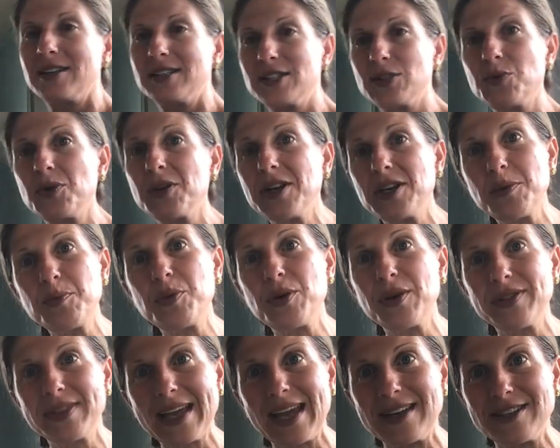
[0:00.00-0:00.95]
So we're going to
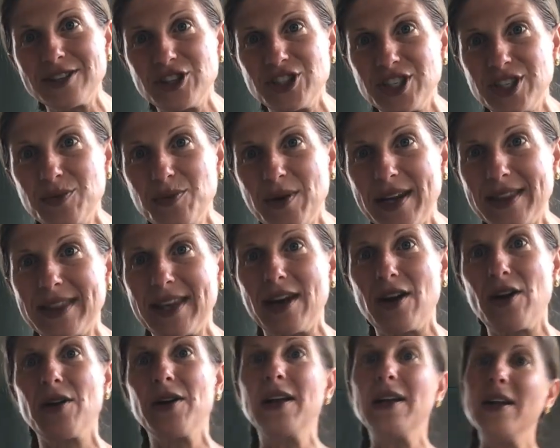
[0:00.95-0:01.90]
put that G right
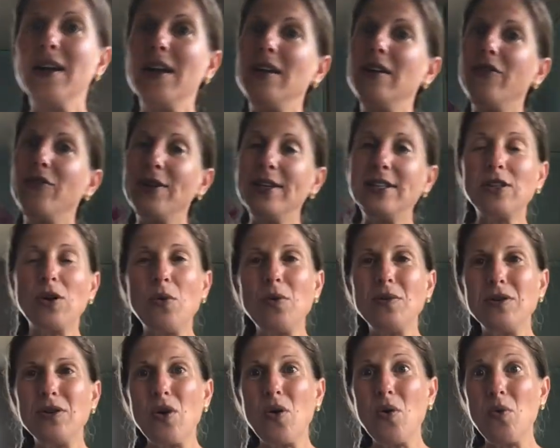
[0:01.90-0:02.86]
there. And if we
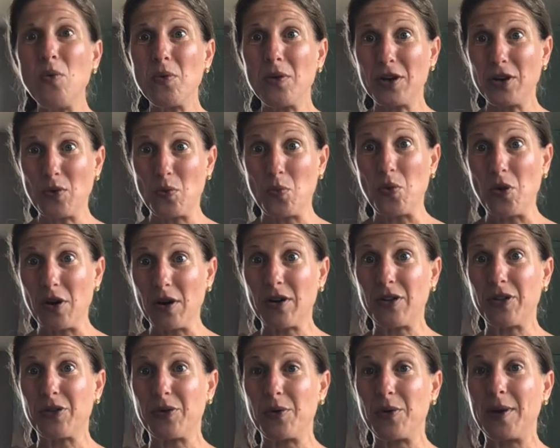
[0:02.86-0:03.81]
don't know, we're going to
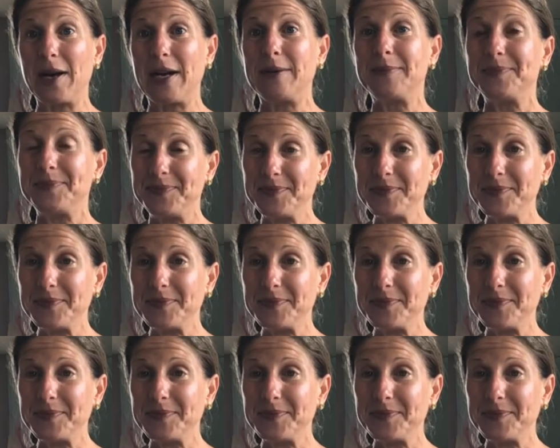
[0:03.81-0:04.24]
work through it.